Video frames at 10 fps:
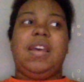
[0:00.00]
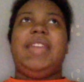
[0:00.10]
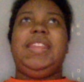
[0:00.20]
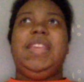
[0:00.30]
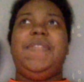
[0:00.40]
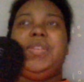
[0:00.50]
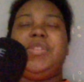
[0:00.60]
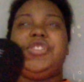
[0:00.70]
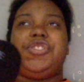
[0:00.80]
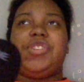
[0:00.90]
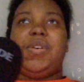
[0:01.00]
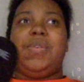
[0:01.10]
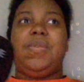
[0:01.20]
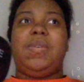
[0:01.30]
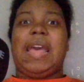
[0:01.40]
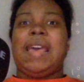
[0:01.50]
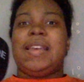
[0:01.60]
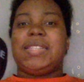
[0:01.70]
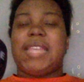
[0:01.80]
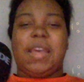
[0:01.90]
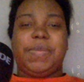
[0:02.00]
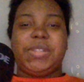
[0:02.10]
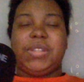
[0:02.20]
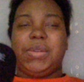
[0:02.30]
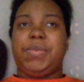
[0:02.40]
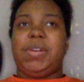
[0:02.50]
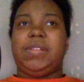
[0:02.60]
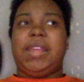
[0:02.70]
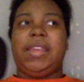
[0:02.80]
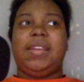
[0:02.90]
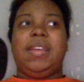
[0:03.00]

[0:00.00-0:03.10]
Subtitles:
And even though the show has had episodes where like